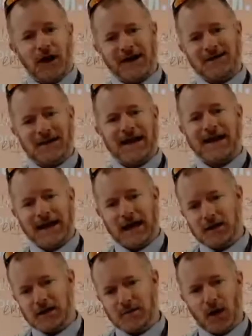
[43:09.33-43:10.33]
that out,
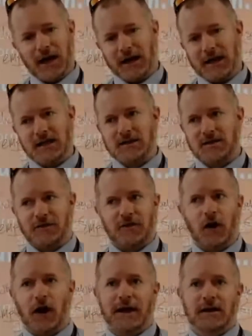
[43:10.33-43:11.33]
you might need to
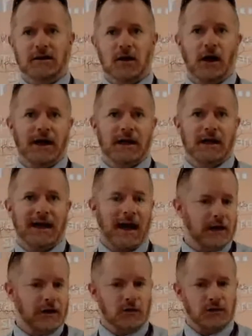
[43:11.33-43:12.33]
find like an
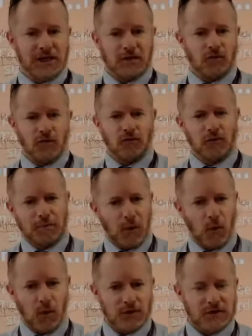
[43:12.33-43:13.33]
annual general
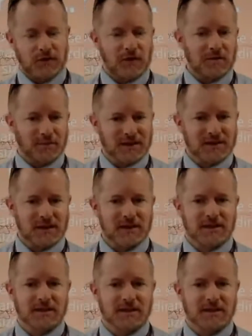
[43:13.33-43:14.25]
report for the business.